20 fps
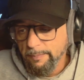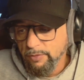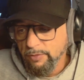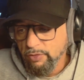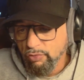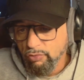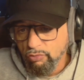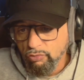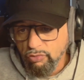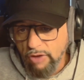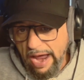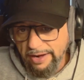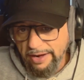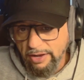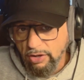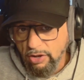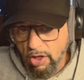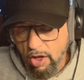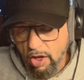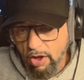ride
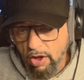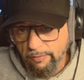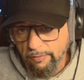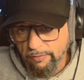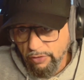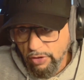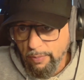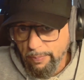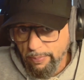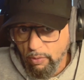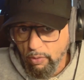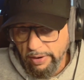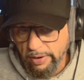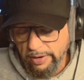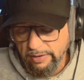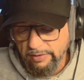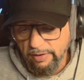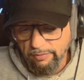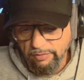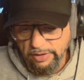along
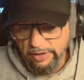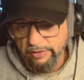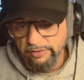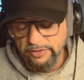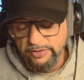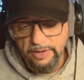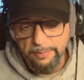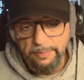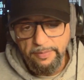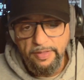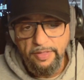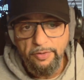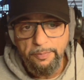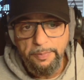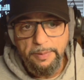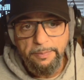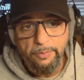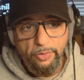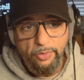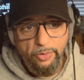viewpoints of leadership. And then there are
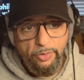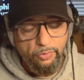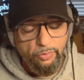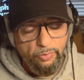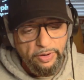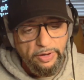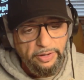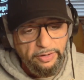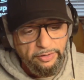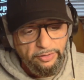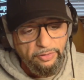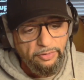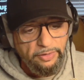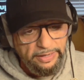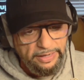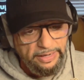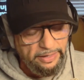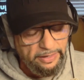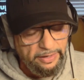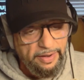people who really do
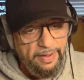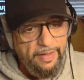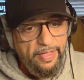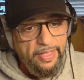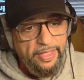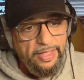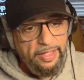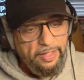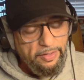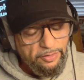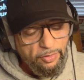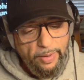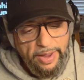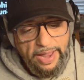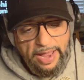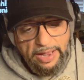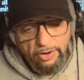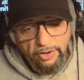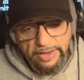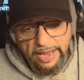lead. The way
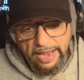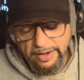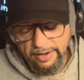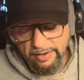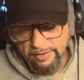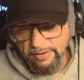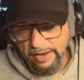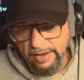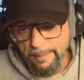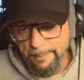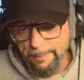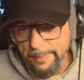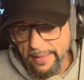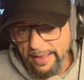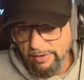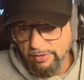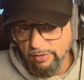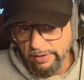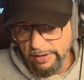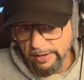I look at it is like a
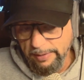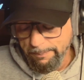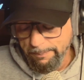major league